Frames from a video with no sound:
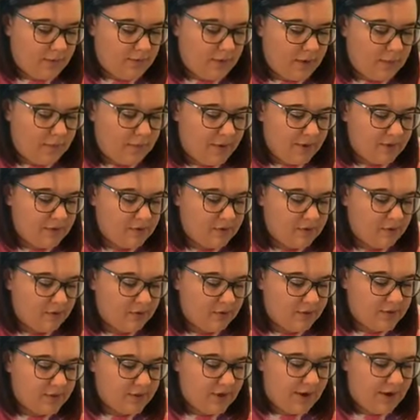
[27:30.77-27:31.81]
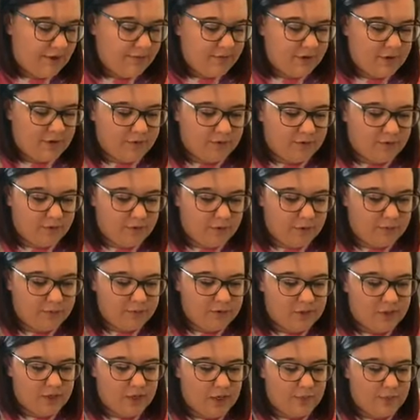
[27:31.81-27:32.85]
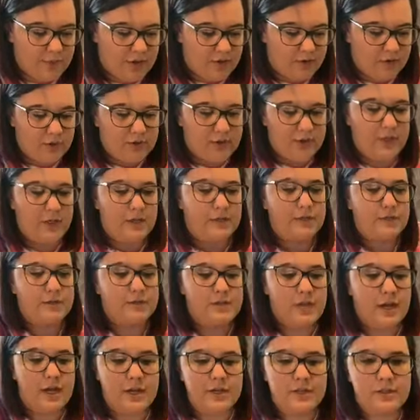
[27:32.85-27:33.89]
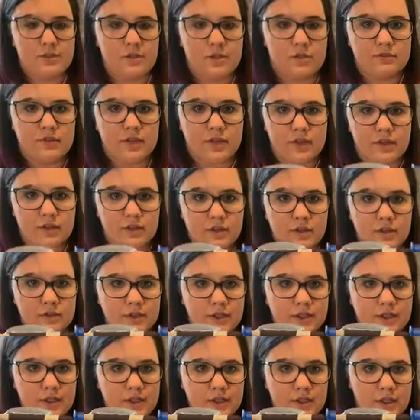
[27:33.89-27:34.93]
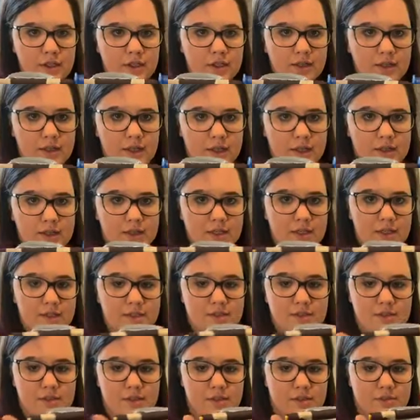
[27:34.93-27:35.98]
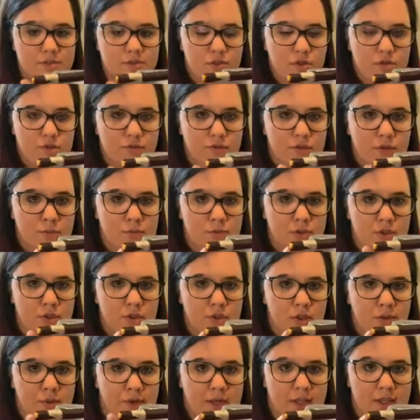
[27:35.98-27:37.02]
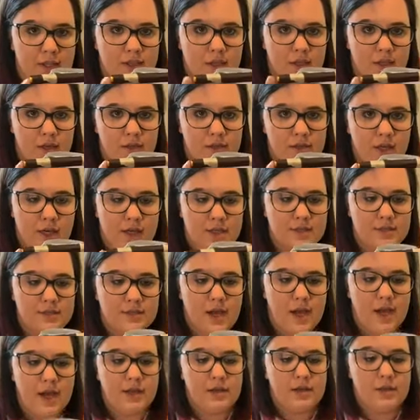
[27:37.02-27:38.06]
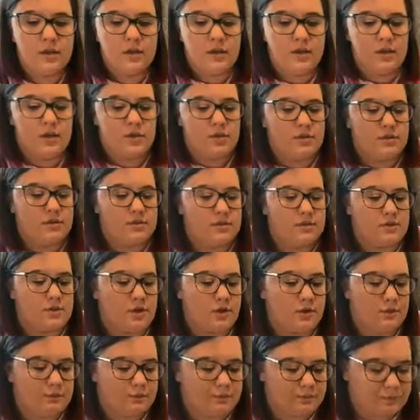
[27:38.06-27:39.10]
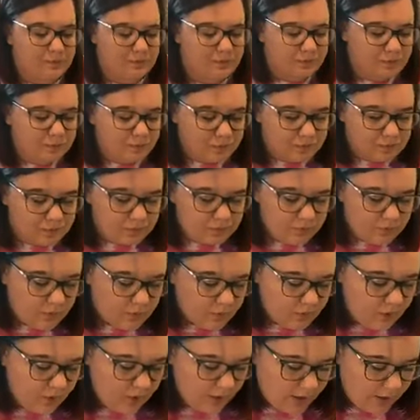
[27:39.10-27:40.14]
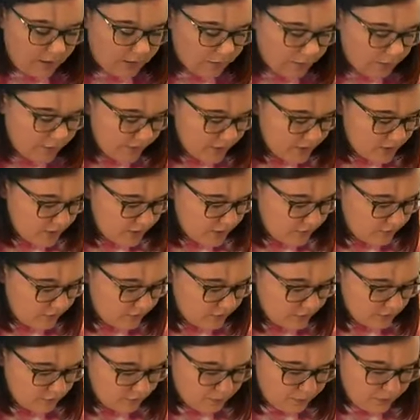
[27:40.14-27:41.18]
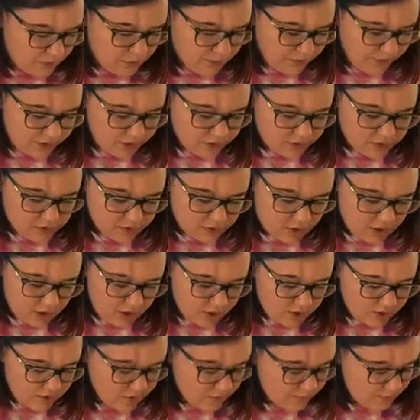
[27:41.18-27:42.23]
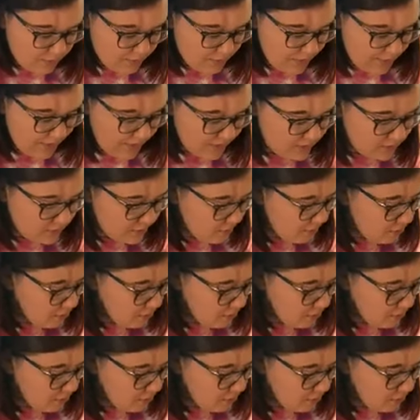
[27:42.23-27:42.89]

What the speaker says: my pencil doesn't have enough room to come out on the other side. So if I glue it like this, there's no room to glue anything on that side. So I'm going to put my straw or my pencil